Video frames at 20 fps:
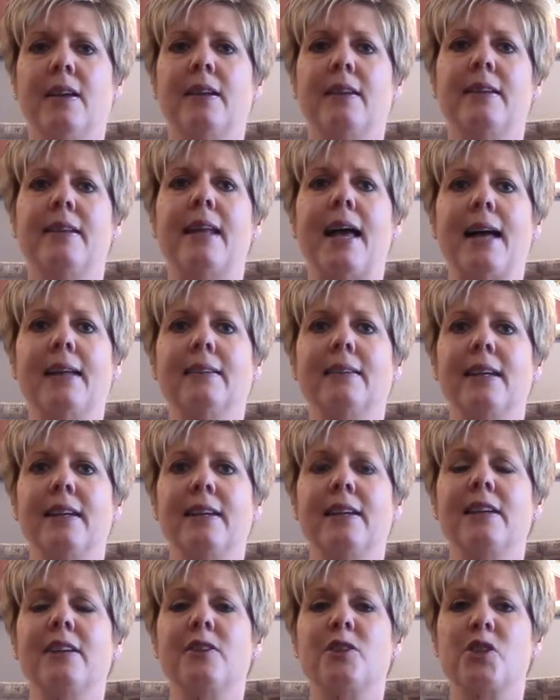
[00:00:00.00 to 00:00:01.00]
not
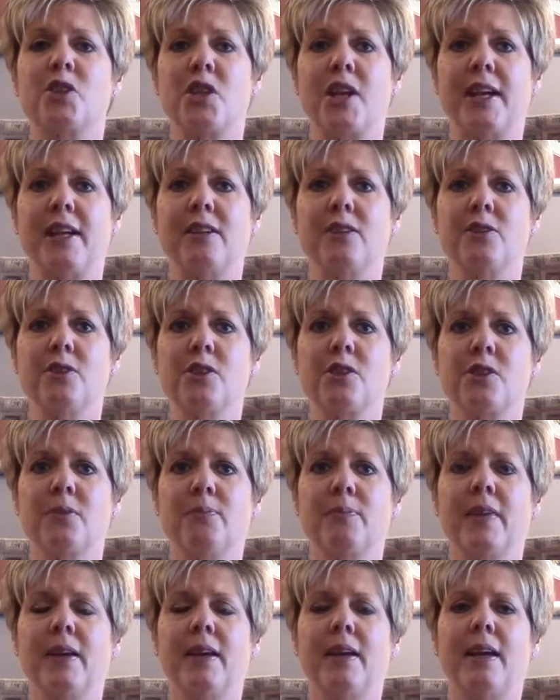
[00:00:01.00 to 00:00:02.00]
liking change,
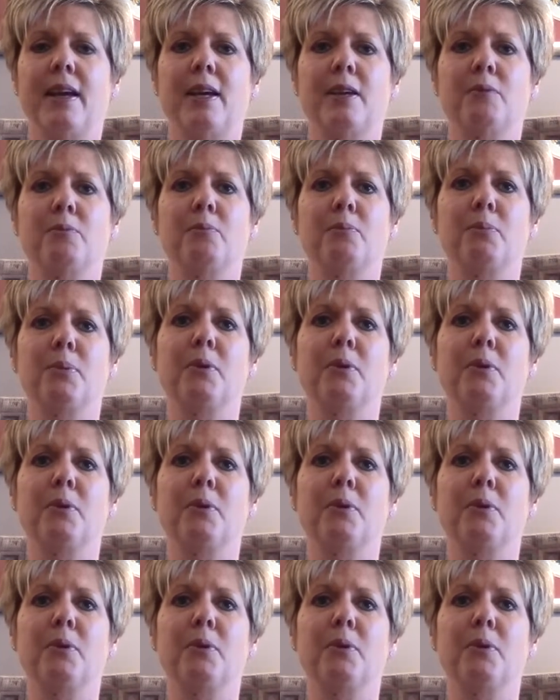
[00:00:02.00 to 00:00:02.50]
and